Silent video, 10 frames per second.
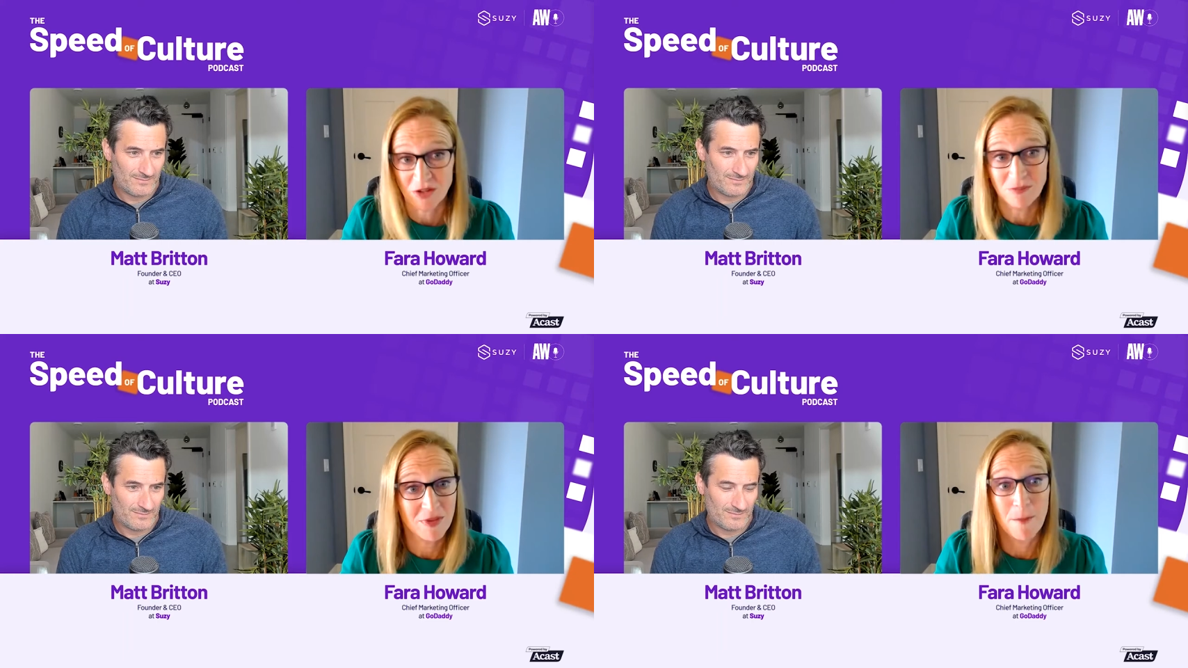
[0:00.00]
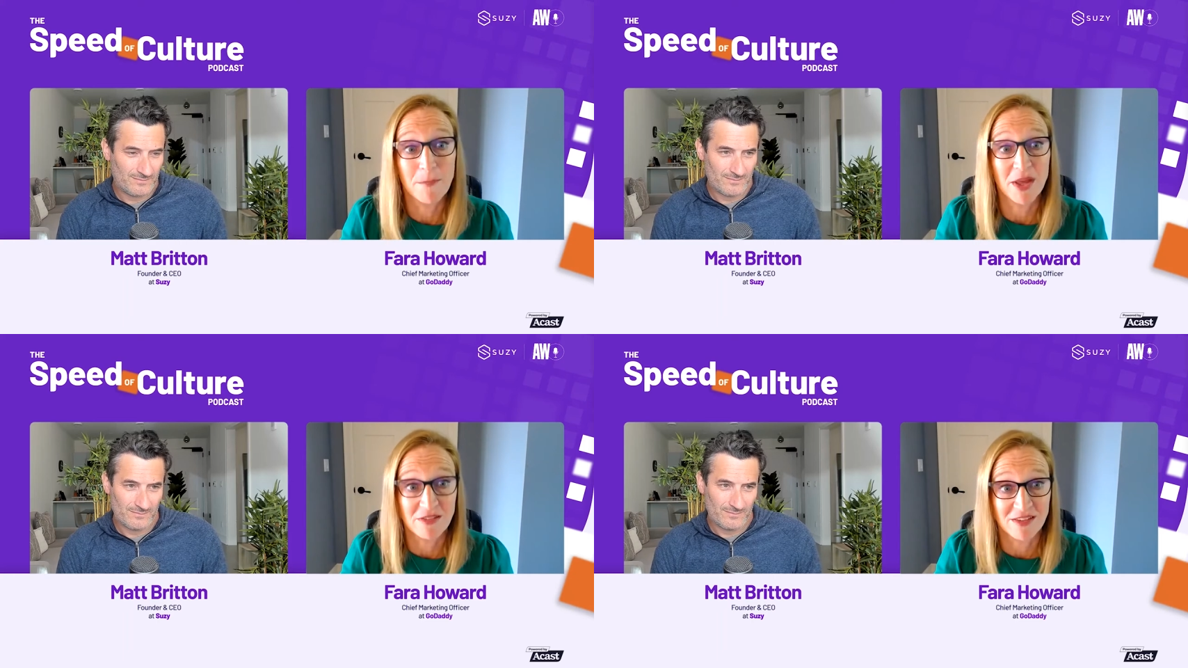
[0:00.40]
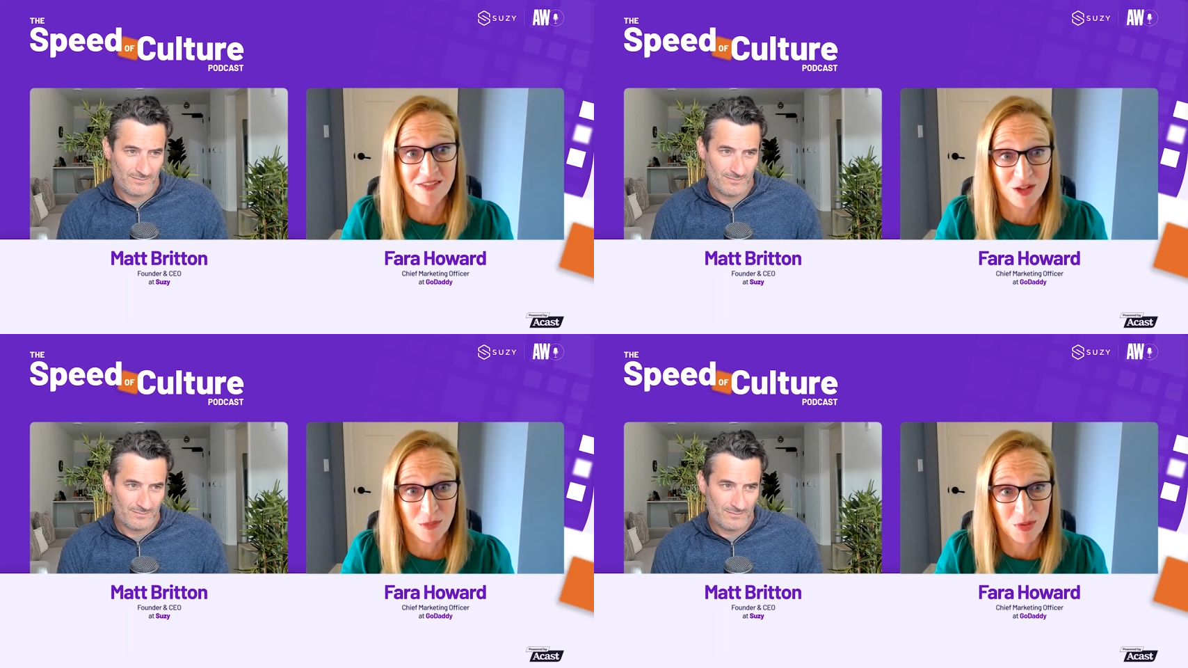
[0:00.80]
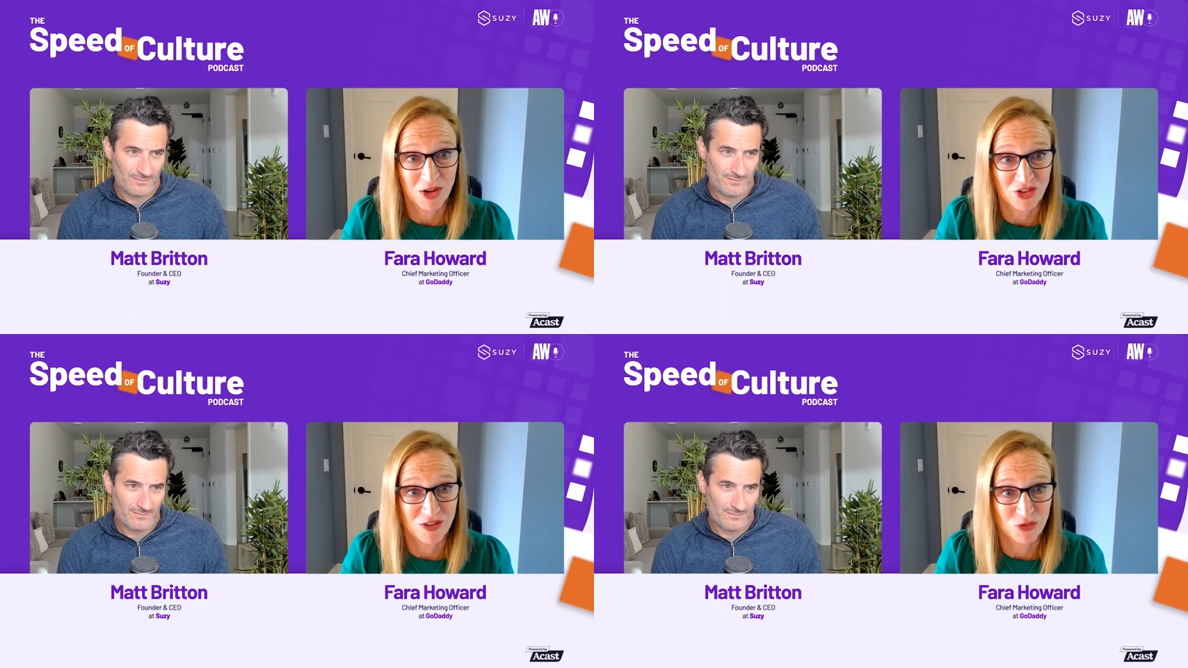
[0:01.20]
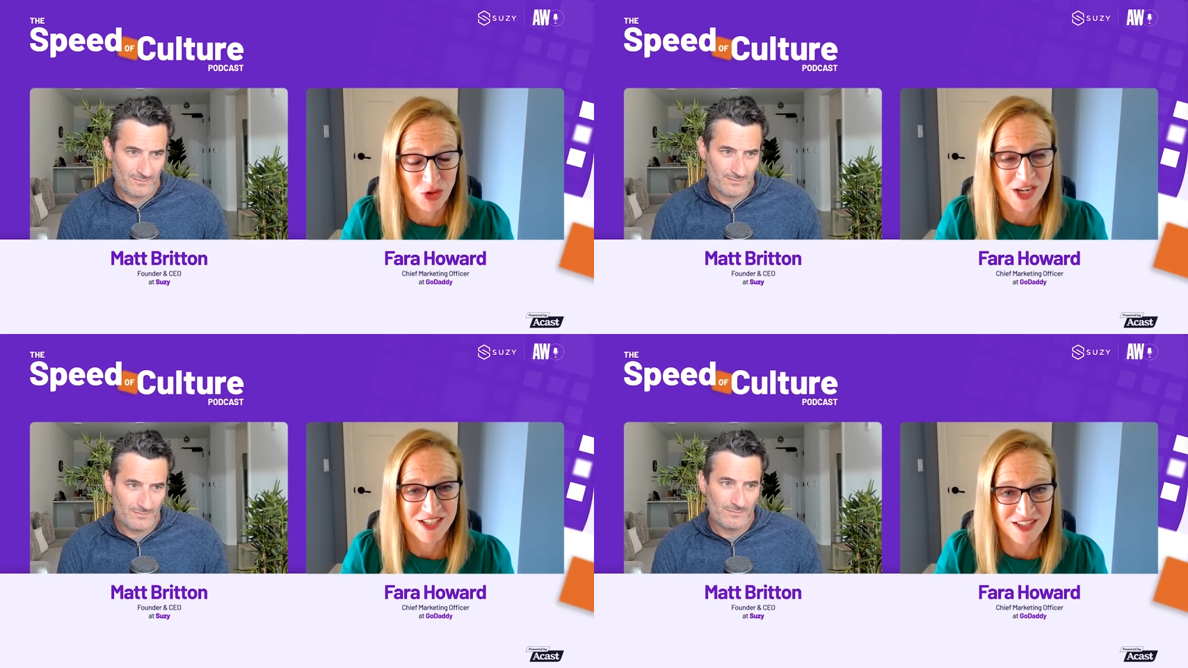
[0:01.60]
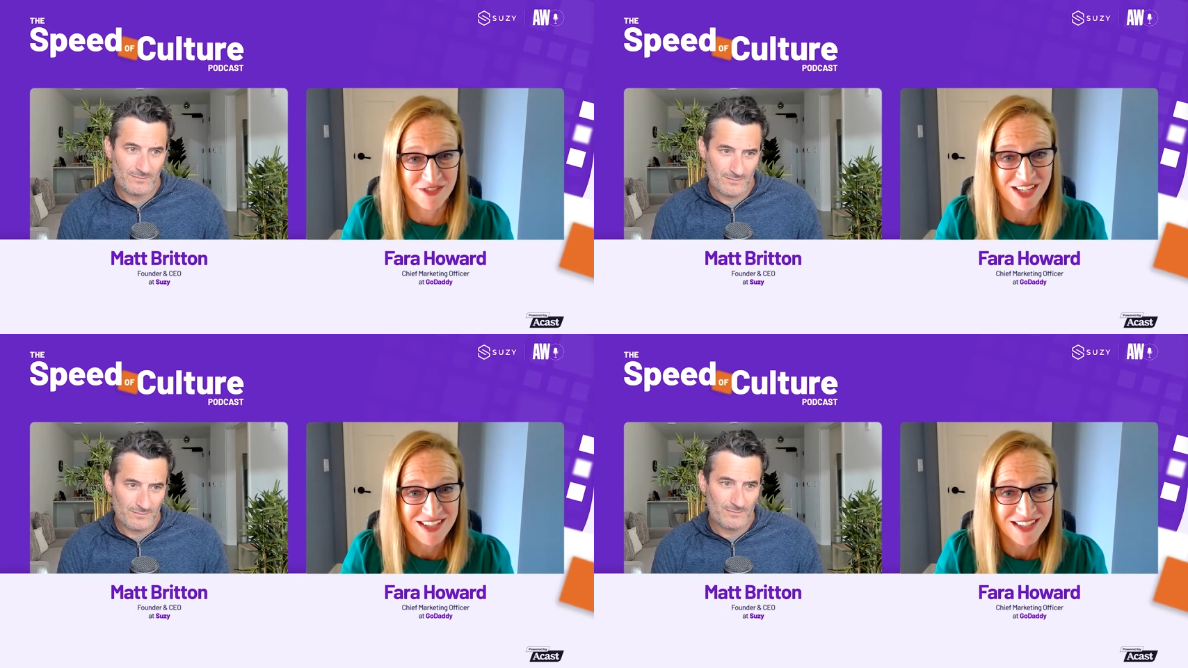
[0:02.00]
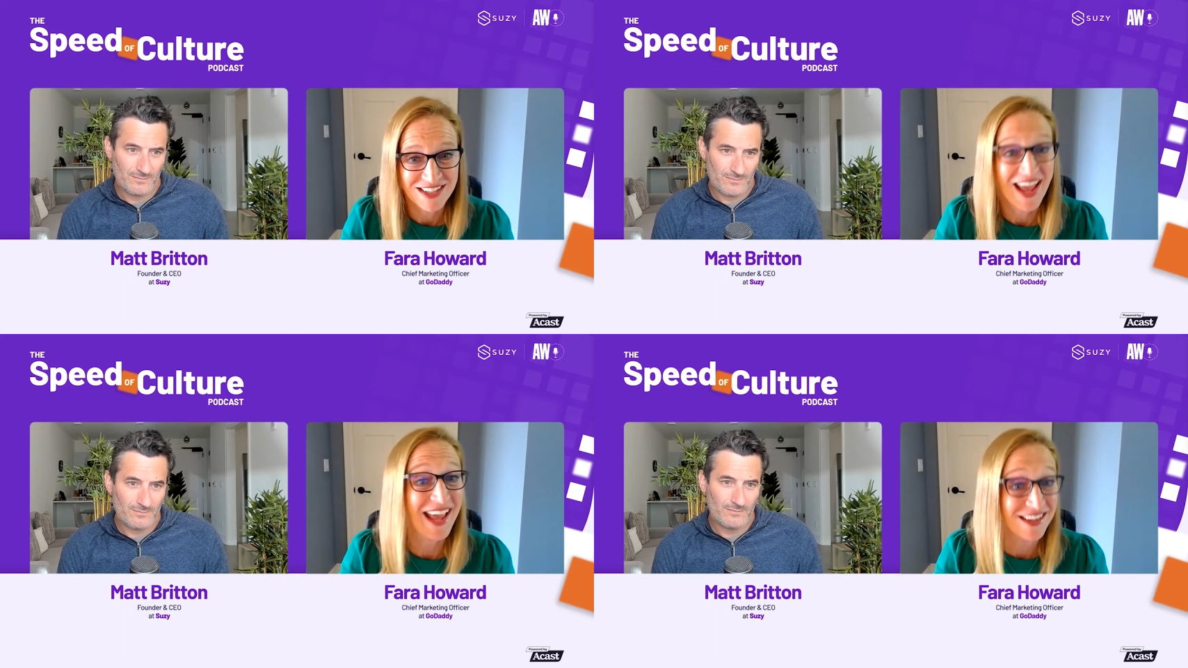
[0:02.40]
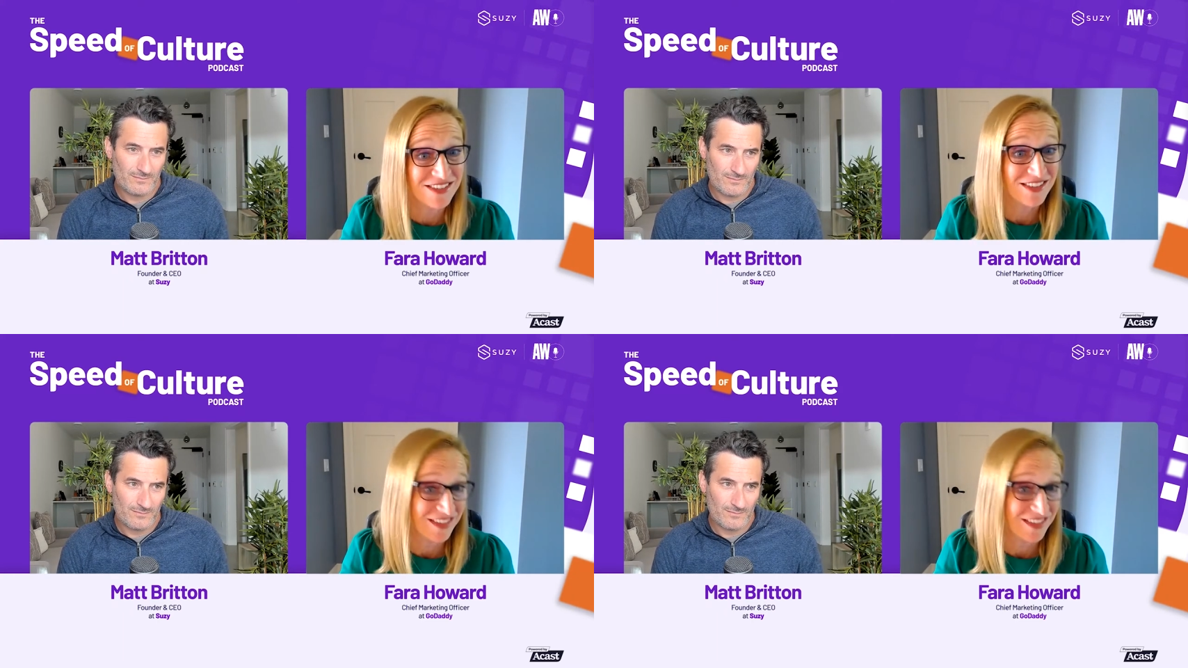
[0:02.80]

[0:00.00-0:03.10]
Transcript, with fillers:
Speaker 1: an amazing celebration of creativity and